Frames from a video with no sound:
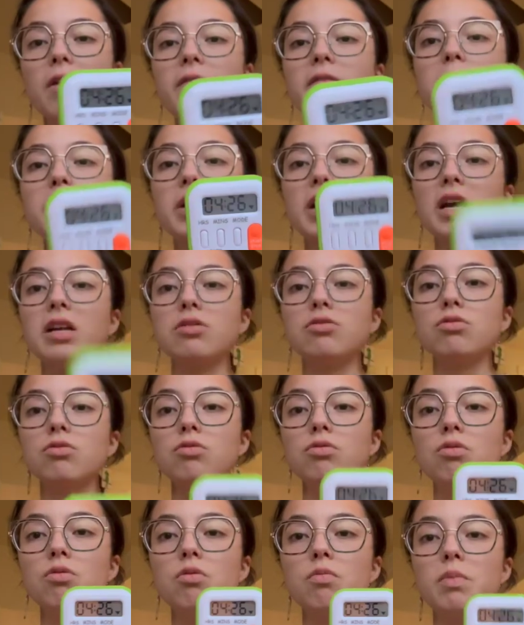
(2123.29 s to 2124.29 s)
book I
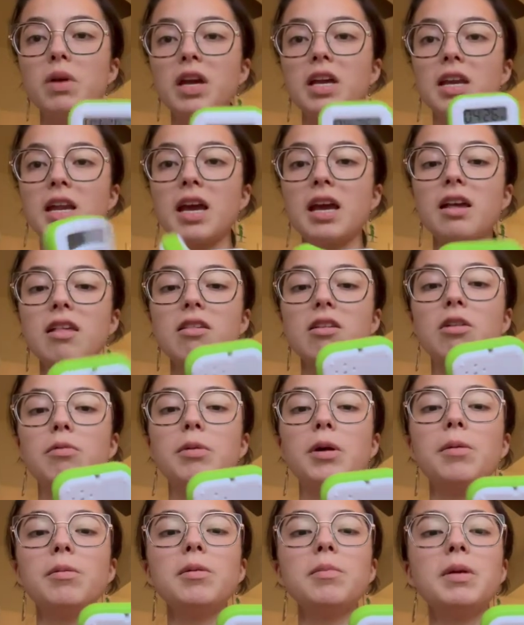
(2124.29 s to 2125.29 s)
do pick next, I'll
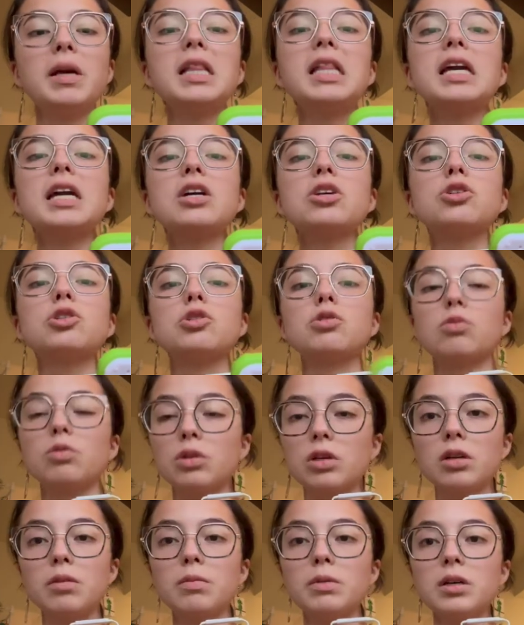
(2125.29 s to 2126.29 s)
probably pick, like, a
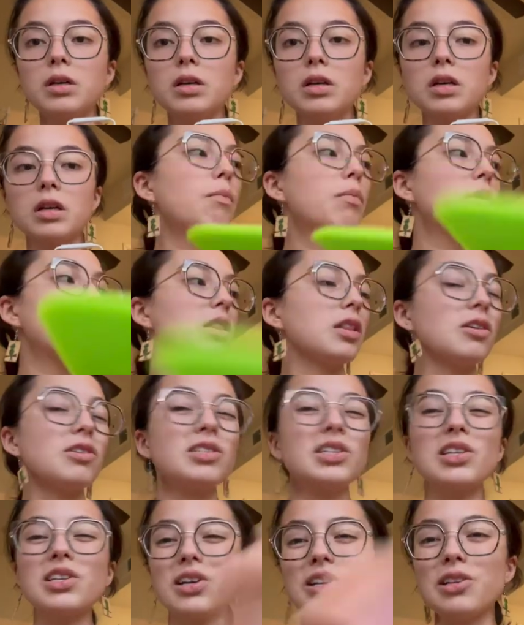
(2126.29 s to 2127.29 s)
shorter book, but there's
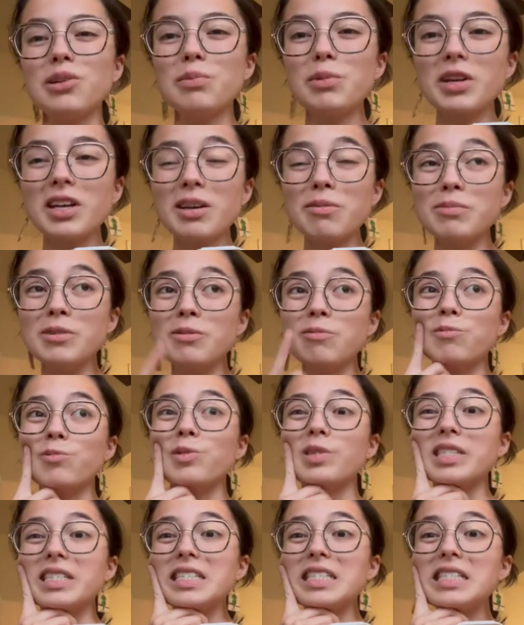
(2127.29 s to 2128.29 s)
this other book I've been
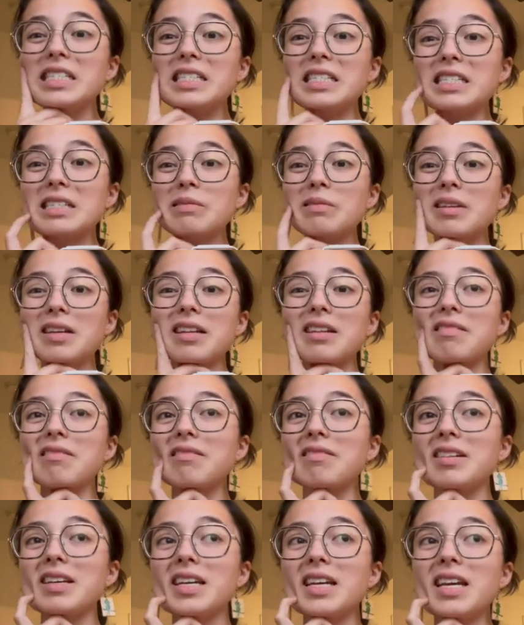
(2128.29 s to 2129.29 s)
really wanting to
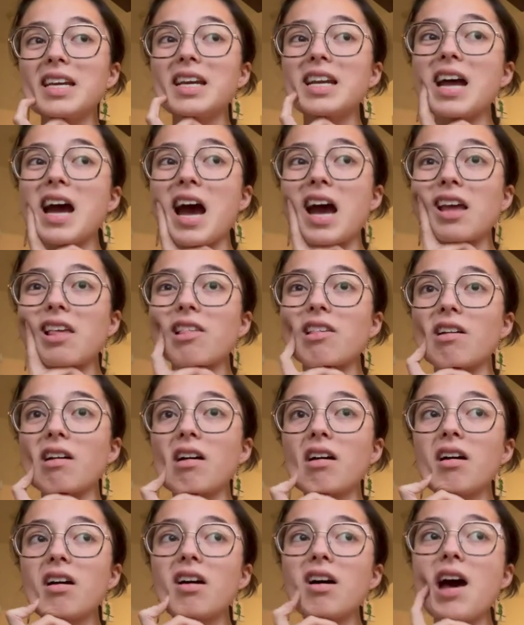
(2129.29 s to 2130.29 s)
read. I
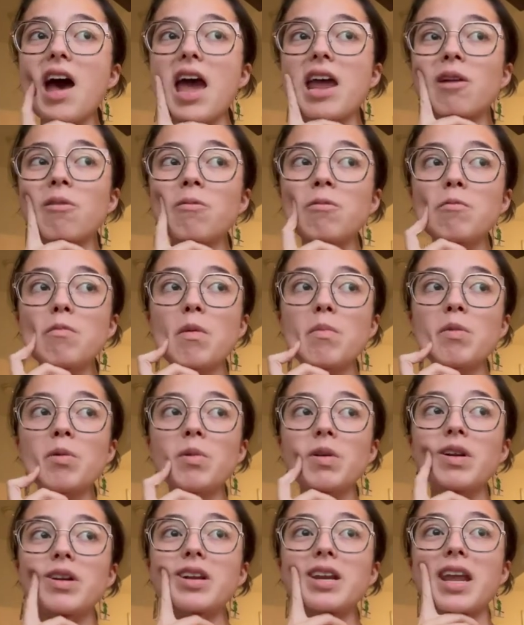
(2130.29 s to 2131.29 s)
don't remember
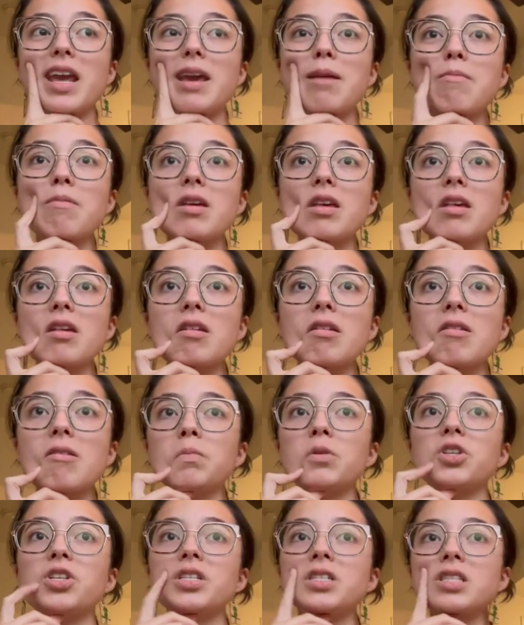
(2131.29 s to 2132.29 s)
what her name is,
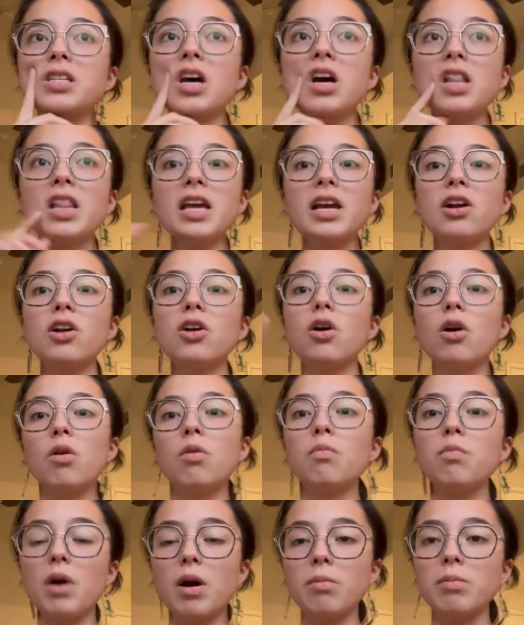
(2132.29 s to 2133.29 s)
but she's got, like, her own
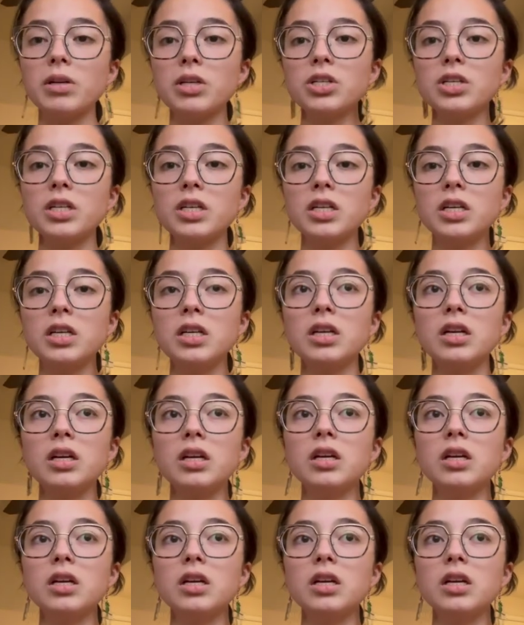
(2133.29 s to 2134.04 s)
publishing